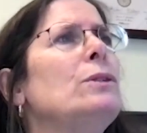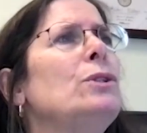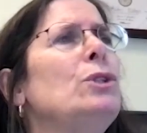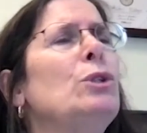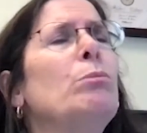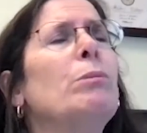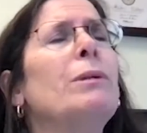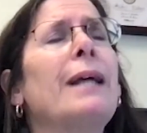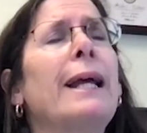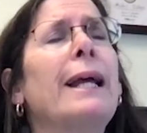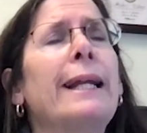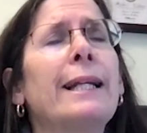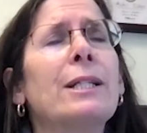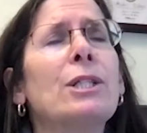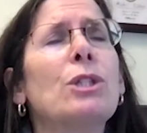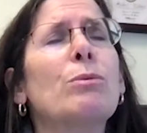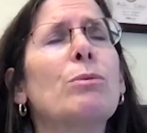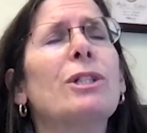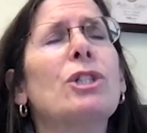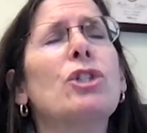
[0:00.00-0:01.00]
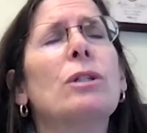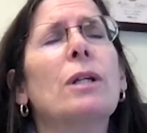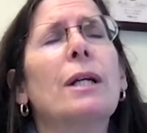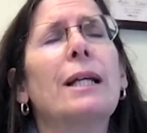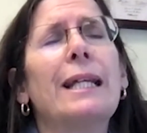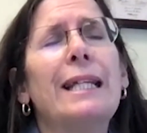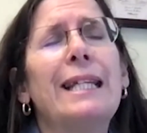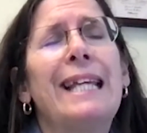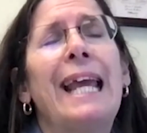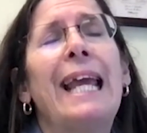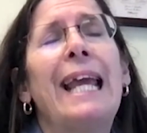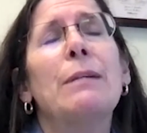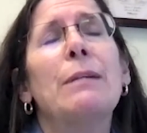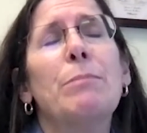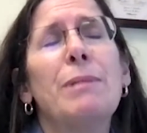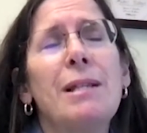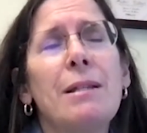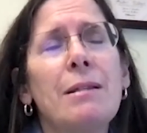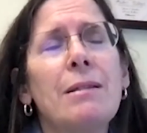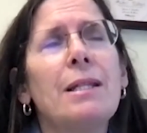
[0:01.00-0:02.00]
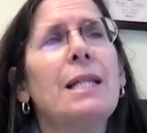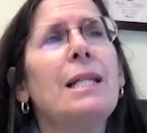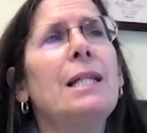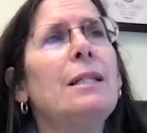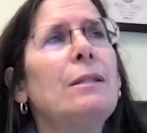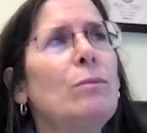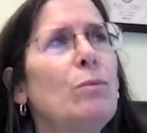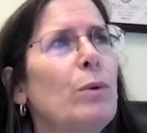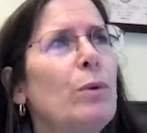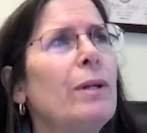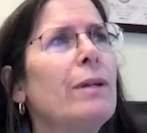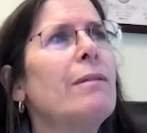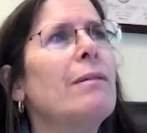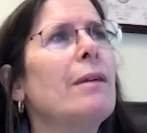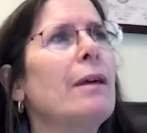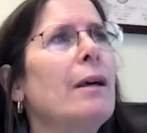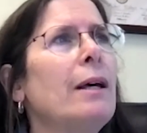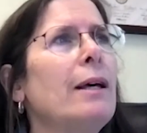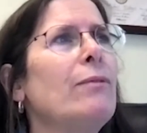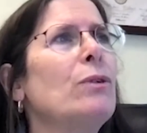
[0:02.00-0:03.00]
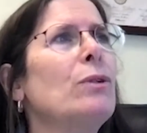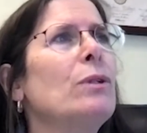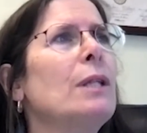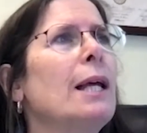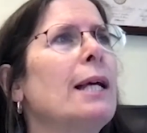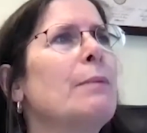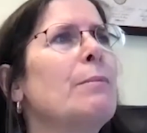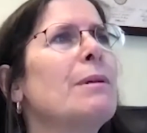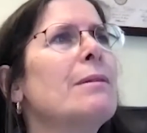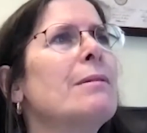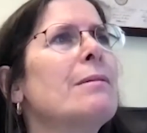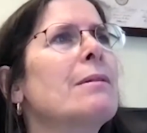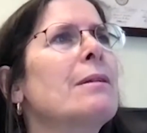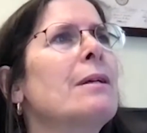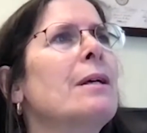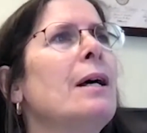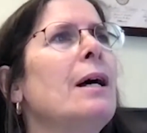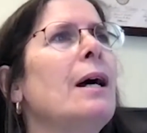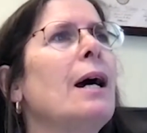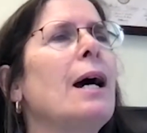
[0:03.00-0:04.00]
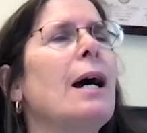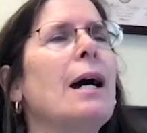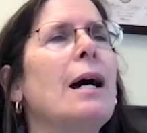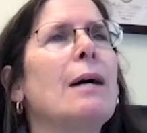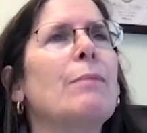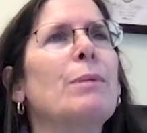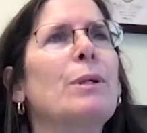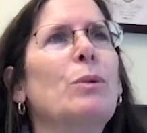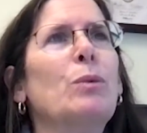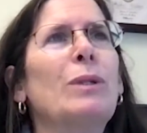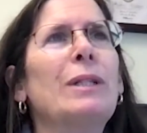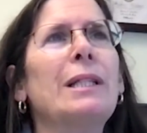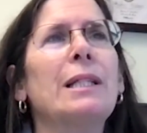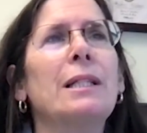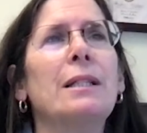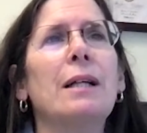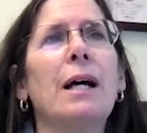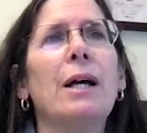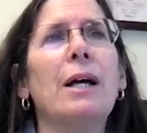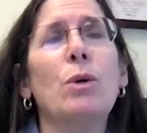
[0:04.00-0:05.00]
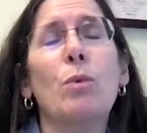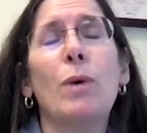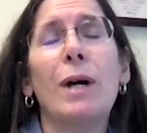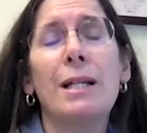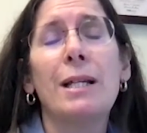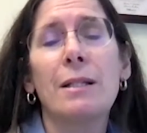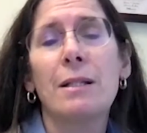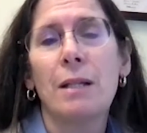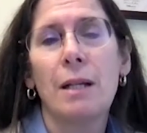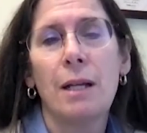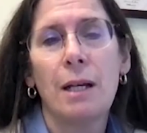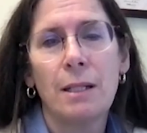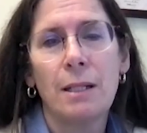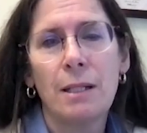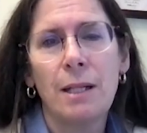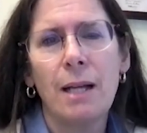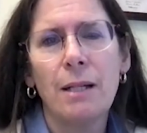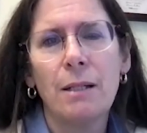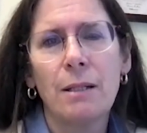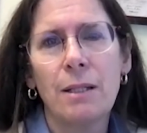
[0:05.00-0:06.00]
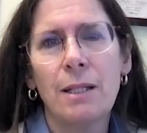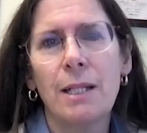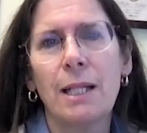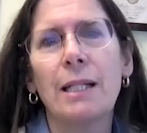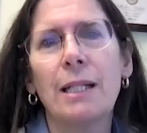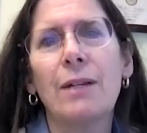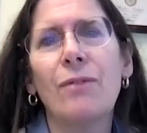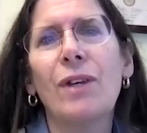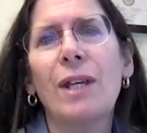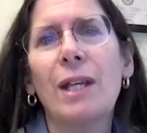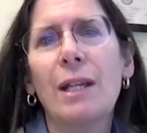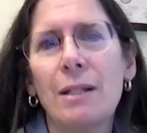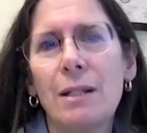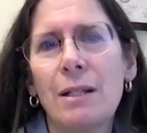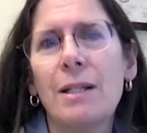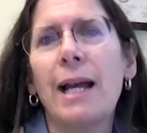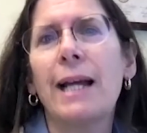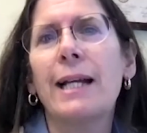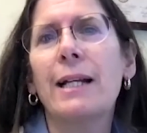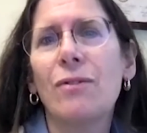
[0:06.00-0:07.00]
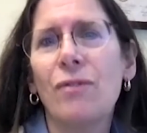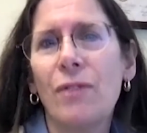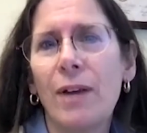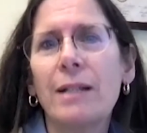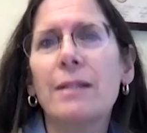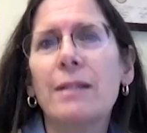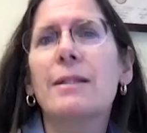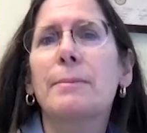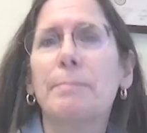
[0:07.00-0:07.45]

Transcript: pneumonitis, which can be seen with everolimus, but really otherwise not significant side effects.